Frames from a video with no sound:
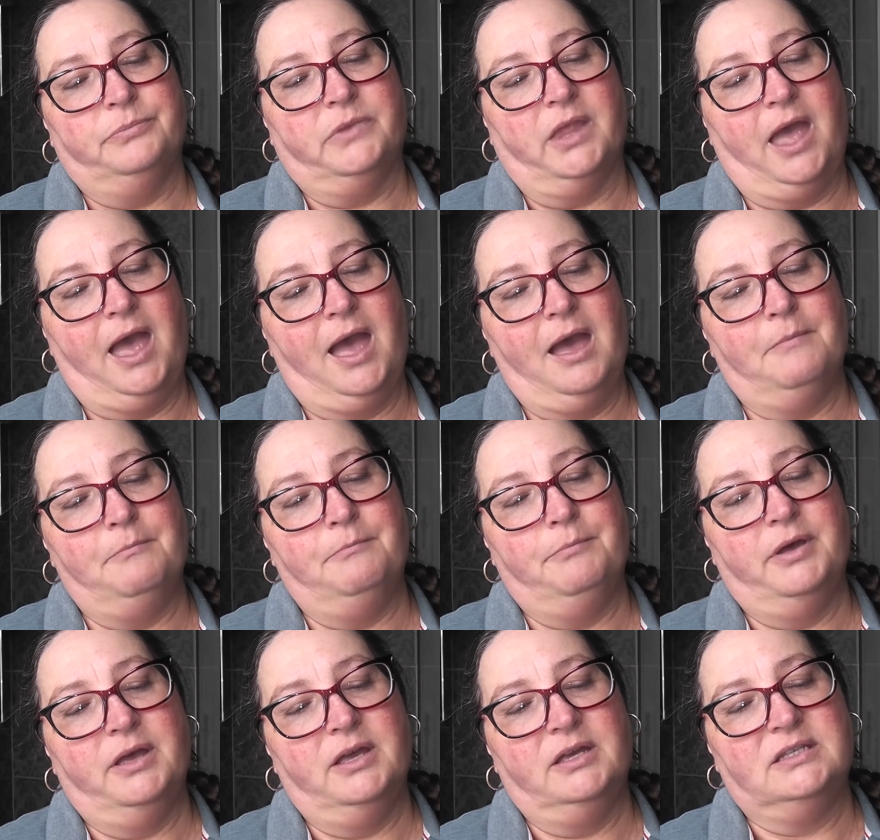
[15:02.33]

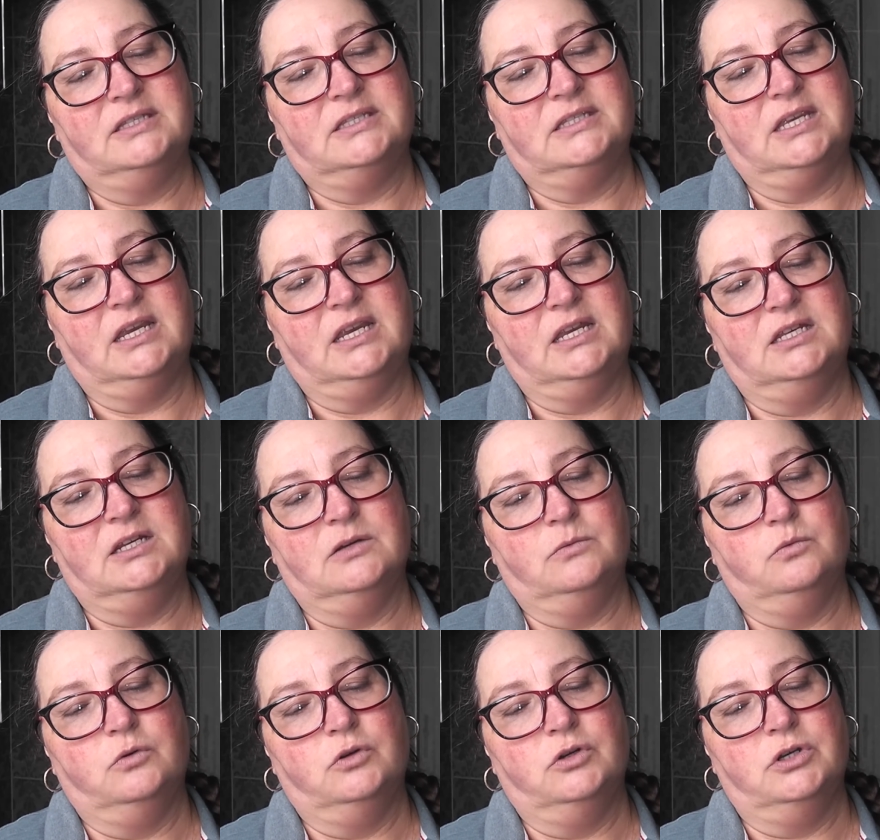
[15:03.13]
amber,
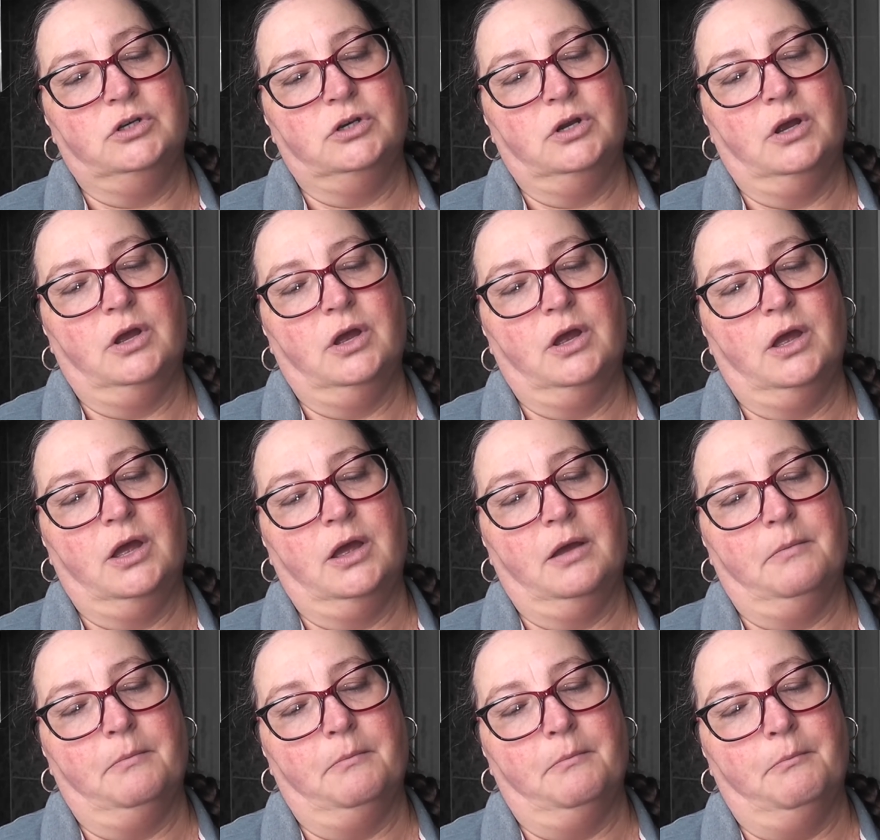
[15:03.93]
cedarwood,
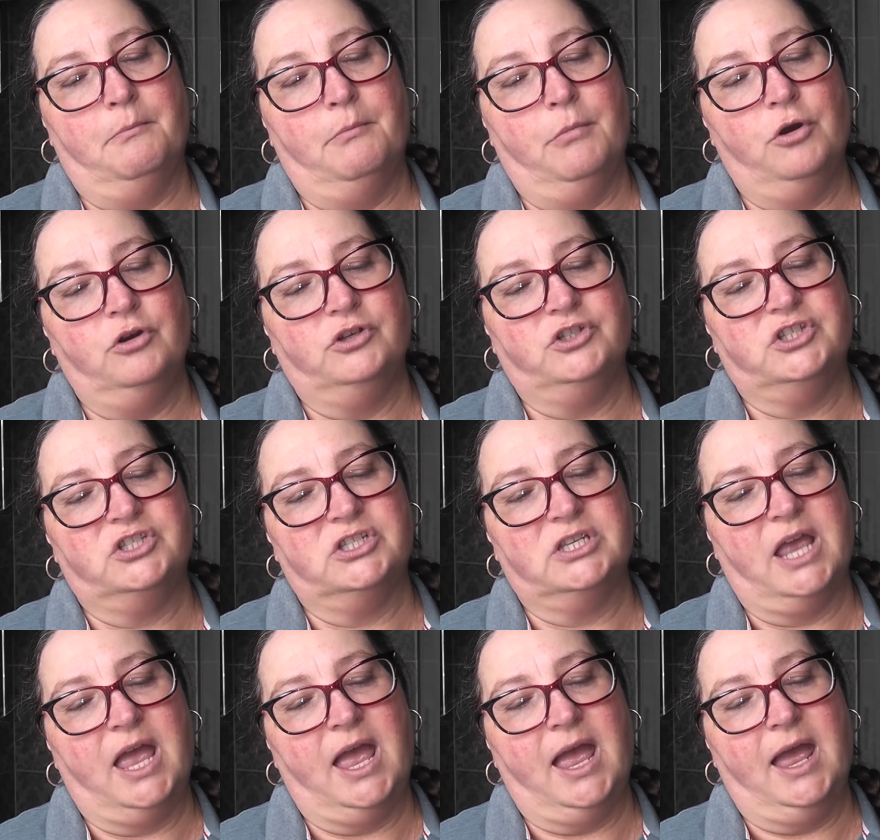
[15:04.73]

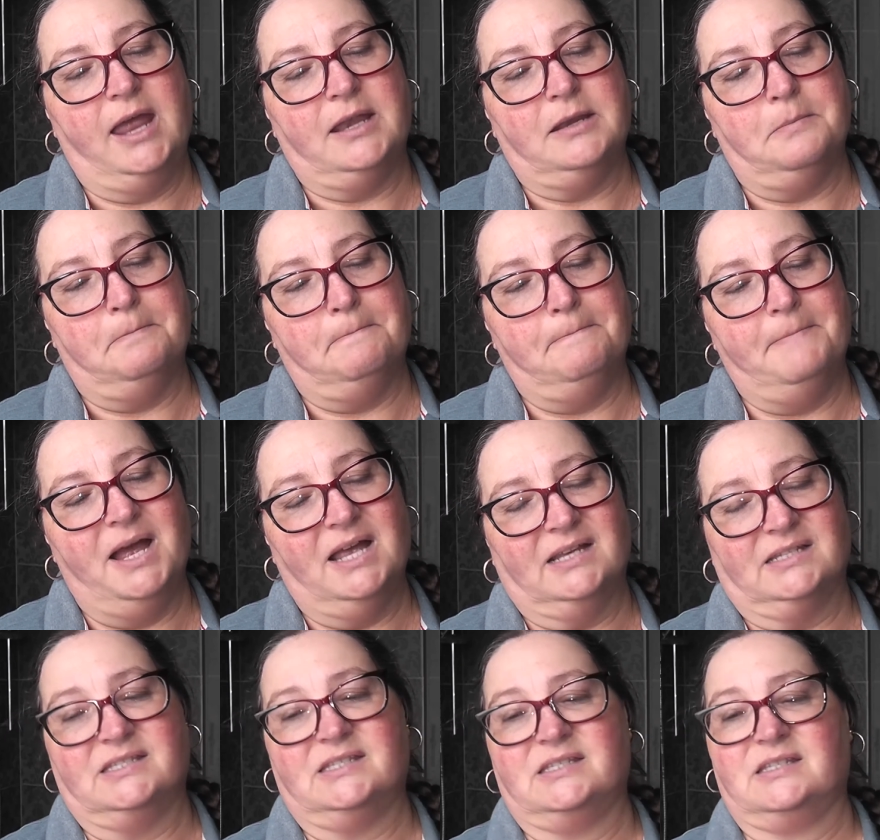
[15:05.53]
moss and
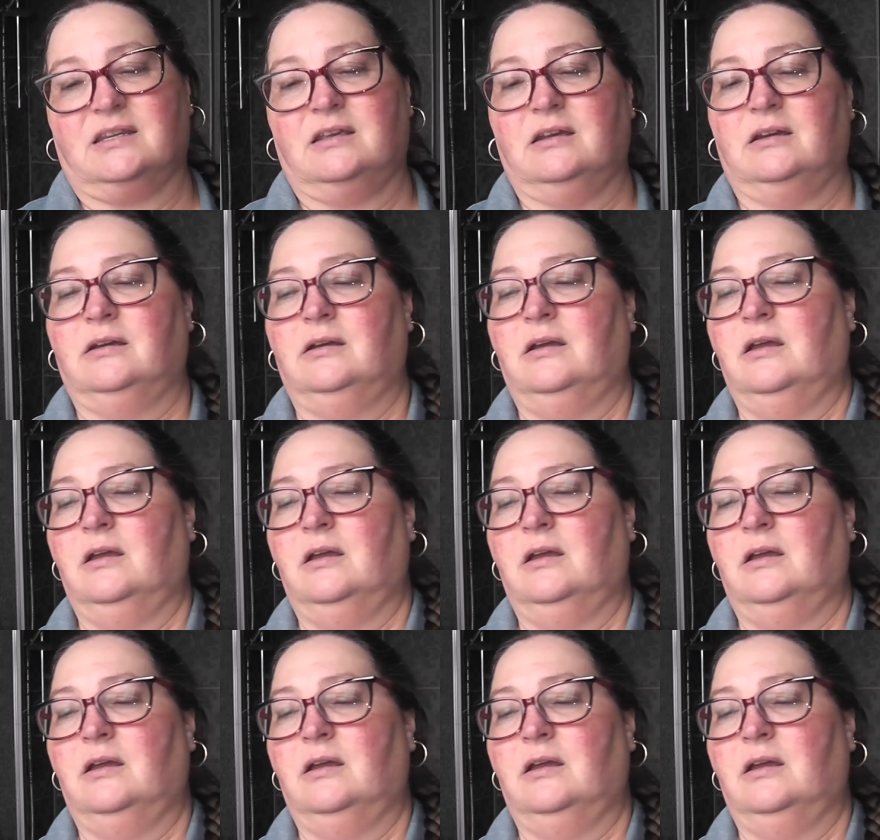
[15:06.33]
musk.